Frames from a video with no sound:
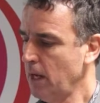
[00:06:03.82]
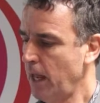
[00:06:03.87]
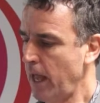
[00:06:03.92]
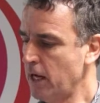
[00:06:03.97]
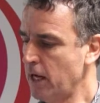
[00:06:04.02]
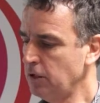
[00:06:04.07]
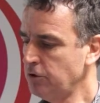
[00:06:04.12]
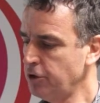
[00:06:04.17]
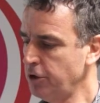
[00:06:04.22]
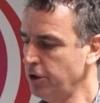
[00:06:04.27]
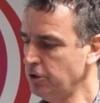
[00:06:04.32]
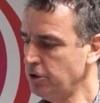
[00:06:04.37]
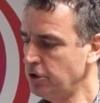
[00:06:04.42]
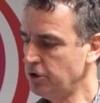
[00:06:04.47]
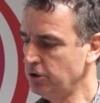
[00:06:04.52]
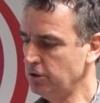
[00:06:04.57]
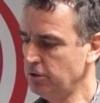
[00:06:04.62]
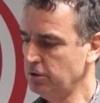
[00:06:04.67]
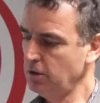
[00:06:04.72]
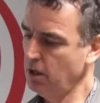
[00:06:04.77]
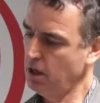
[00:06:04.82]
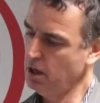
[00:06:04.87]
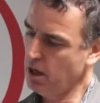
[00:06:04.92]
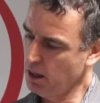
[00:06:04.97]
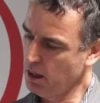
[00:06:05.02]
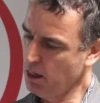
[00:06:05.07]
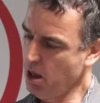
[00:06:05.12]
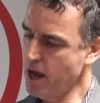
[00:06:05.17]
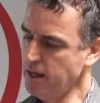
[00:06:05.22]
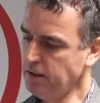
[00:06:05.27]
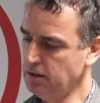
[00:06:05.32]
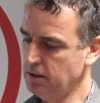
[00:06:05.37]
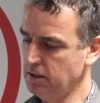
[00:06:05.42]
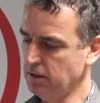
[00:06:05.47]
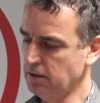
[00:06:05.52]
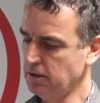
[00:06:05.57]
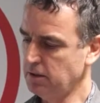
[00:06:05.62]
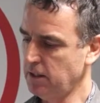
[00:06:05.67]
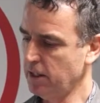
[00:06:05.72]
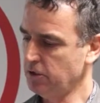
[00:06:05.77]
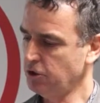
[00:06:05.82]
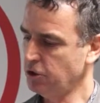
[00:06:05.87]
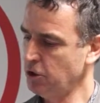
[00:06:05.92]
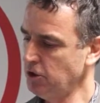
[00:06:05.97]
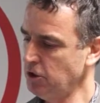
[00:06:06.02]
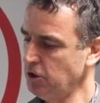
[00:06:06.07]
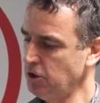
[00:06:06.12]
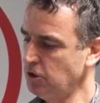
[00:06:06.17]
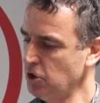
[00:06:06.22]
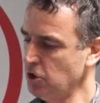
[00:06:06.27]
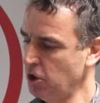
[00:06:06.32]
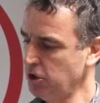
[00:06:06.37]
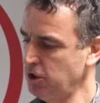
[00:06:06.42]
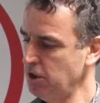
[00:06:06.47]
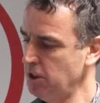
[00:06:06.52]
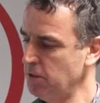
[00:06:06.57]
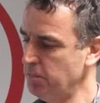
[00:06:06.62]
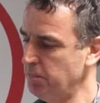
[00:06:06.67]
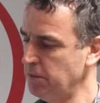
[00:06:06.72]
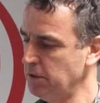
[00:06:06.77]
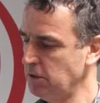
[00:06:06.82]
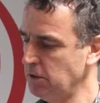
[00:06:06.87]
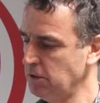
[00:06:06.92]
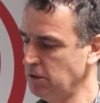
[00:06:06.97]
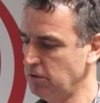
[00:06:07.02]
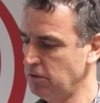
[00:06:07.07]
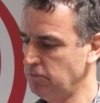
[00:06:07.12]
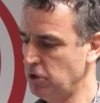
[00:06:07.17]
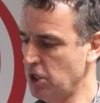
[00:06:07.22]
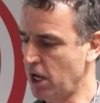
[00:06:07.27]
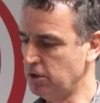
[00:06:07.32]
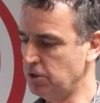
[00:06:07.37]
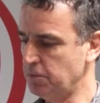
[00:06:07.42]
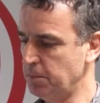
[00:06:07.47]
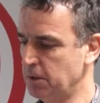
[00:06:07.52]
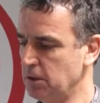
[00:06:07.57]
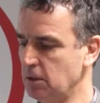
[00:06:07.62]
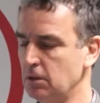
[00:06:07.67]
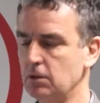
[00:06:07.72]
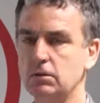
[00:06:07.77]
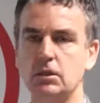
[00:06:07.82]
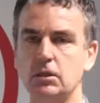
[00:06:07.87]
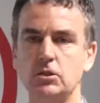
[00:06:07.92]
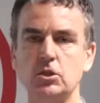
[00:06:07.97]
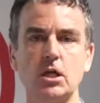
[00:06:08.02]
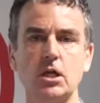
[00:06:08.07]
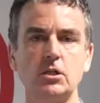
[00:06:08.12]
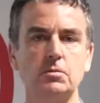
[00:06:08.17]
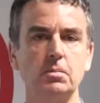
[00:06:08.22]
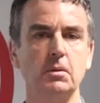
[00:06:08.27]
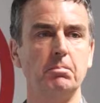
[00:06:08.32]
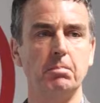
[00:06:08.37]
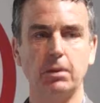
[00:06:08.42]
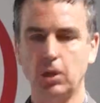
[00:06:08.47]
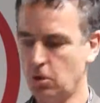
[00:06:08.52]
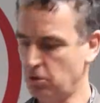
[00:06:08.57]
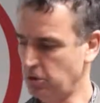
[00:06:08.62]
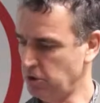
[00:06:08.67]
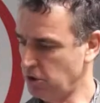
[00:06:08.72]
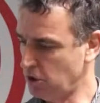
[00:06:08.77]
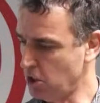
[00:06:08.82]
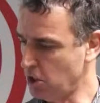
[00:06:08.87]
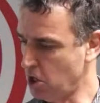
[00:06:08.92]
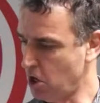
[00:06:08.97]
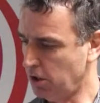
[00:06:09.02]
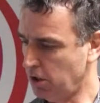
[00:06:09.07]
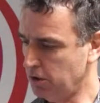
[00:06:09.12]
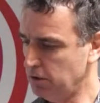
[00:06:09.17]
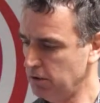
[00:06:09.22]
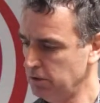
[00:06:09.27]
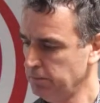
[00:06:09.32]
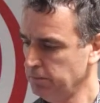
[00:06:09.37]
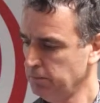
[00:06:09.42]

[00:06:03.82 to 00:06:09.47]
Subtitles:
Our church, I like this, our church is not in the business of judgment. The judgment belongs to God.